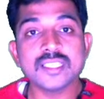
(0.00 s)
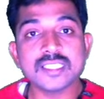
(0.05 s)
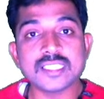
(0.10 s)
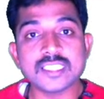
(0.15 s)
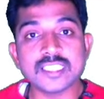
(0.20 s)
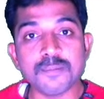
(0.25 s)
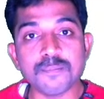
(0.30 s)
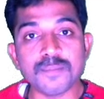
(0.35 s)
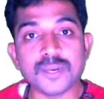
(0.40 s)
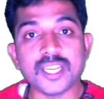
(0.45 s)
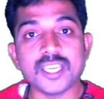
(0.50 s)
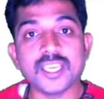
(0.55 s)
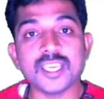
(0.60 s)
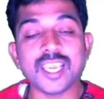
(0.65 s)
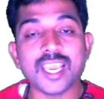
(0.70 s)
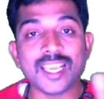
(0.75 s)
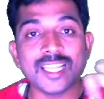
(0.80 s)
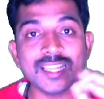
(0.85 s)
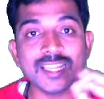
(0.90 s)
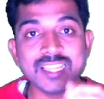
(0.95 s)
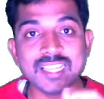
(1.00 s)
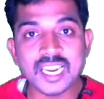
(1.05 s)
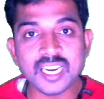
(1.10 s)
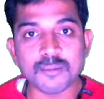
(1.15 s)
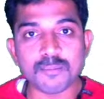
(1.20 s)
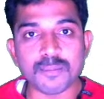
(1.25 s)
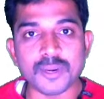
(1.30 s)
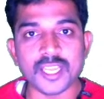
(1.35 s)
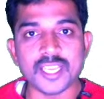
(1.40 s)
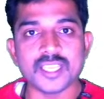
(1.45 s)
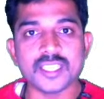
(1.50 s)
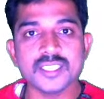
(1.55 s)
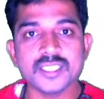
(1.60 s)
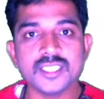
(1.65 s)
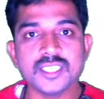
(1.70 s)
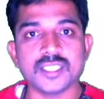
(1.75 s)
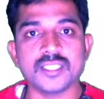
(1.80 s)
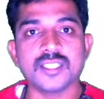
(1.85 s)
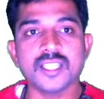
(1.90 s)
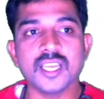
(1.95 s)
simply in that place
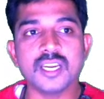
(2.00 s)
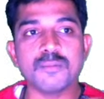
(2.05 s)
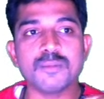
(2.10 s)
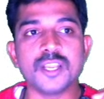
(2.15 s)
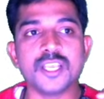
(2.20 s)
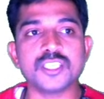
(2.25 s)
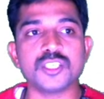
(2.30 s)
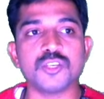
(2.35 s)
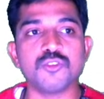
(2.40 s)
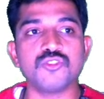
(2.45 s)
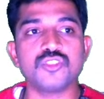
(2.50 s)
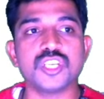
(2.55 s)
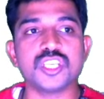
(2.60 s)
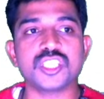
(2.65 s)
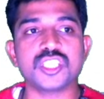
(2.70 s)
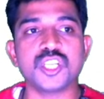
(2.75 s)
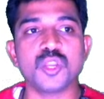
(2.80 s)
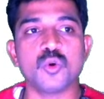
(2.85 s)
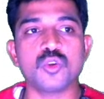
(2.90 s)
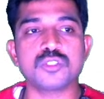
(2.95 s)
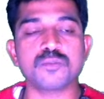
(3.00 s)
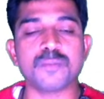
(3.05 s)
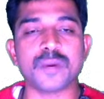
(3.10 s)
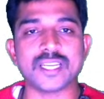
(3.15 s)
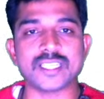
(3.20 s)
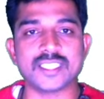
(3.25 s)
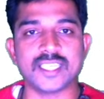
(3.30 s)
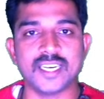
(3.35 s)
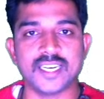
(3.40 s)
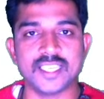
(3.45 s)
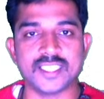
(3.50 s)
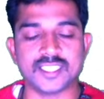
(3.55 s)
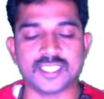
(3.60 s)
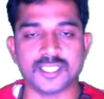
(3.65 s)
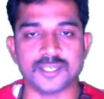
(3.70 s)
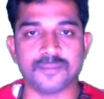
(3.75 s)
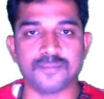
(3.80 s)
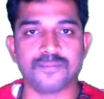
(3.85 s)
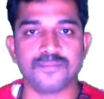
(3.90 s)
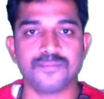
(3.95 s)
you just use %d.